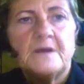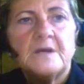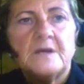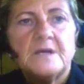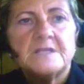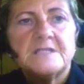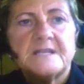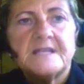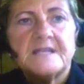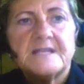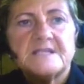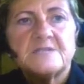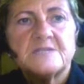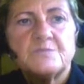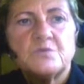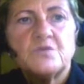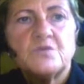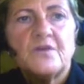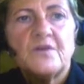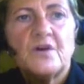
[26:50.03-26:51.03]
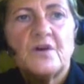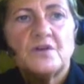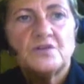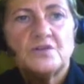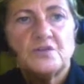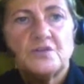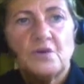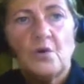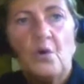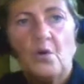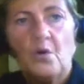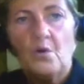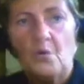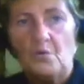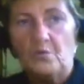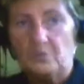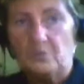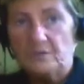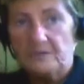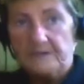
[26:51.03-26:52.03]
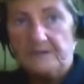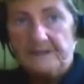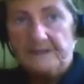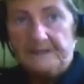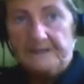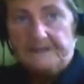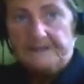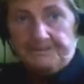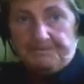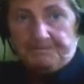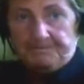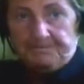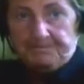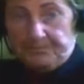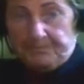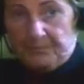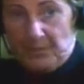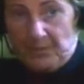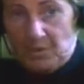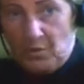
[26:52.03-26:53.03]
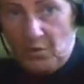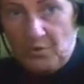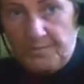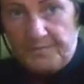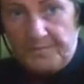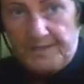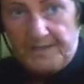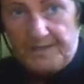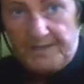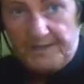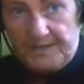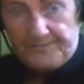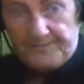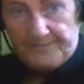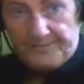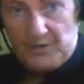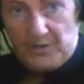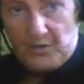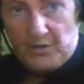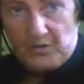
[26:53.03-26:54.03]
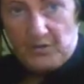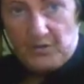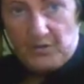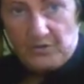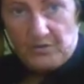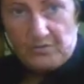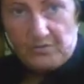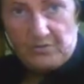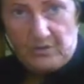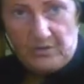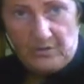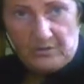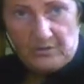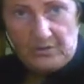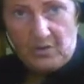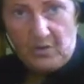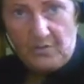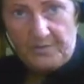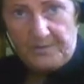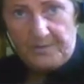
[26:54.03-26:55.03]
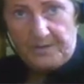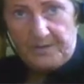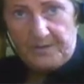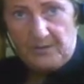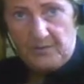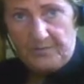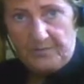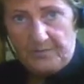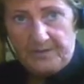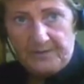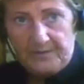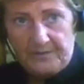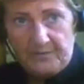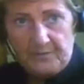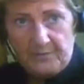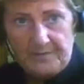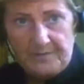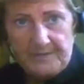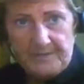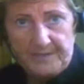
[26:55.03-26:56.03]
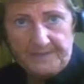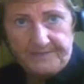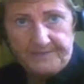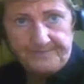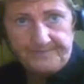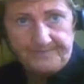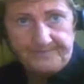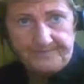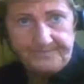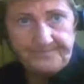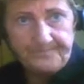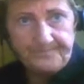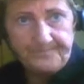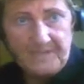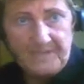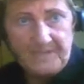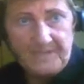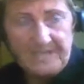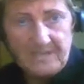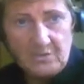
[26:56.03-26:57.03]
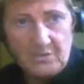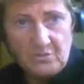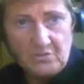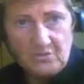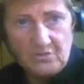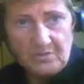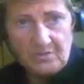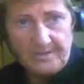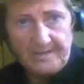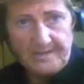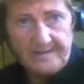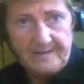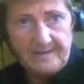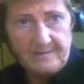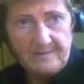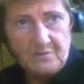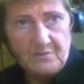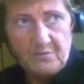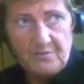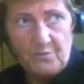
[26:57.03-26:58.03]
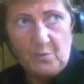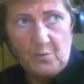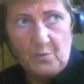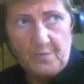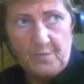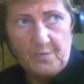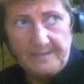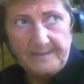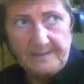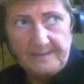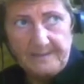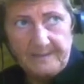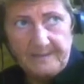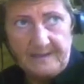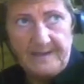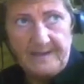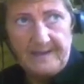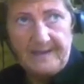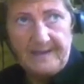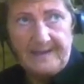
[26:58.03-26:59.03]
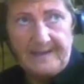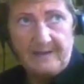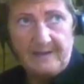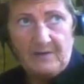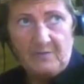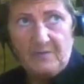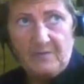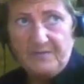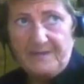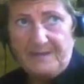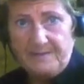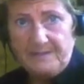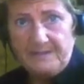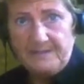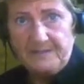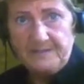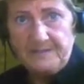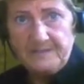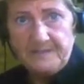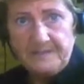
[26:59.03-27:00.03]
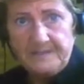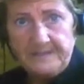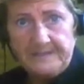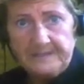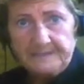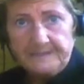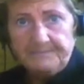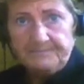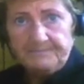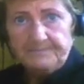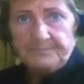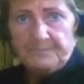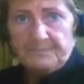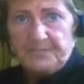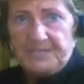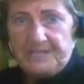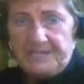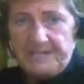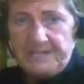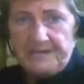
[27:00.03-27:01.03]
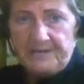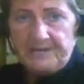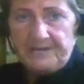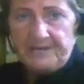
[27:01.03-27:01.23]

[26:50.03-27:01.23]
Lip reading: So let's move on to cold. Cold B, also called Tong B or painful B, it usually comes with wind, and it can come with dampness. But here